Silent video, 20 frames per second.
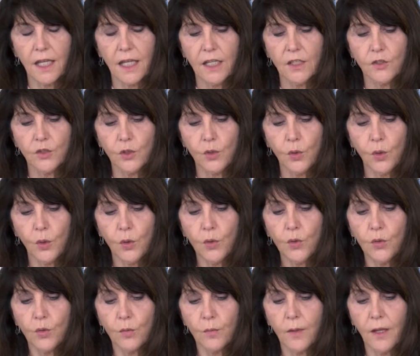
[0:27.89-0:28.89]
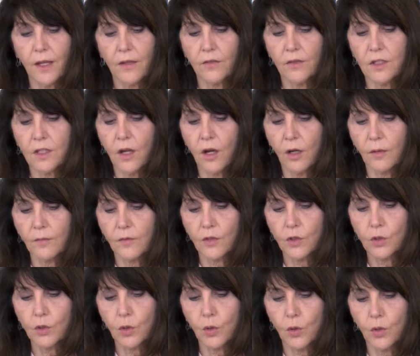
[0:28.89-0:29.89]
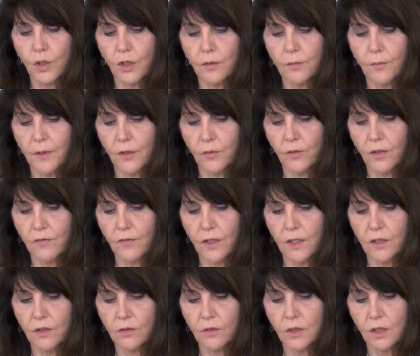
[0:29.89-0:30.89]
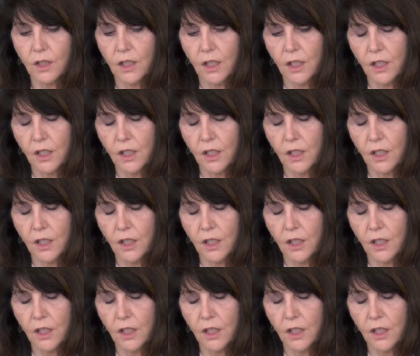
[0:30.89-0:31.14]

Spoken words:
And to whom hath the arm of the Lord been revealed?